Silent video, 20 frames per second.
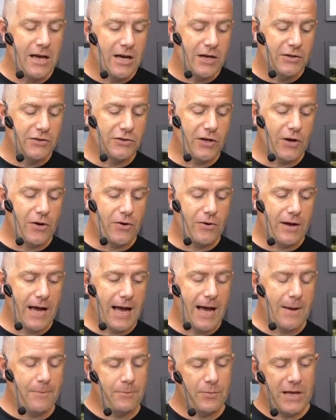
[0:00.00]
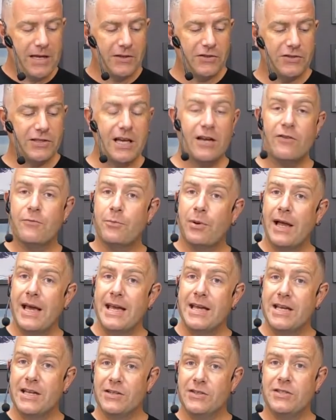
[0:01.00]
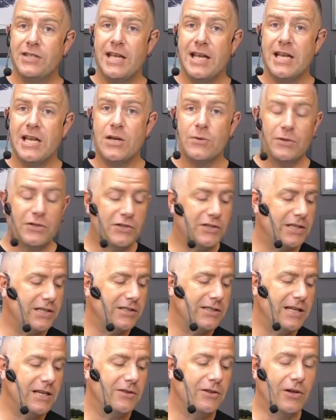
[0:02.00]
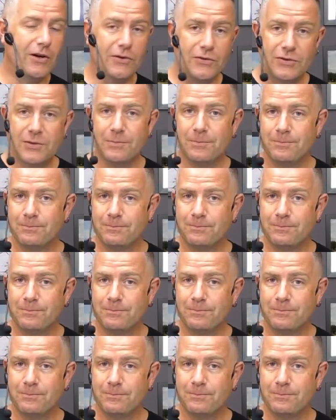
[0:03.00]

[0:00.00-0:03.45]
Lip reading: So instead of playing continuous 16th notes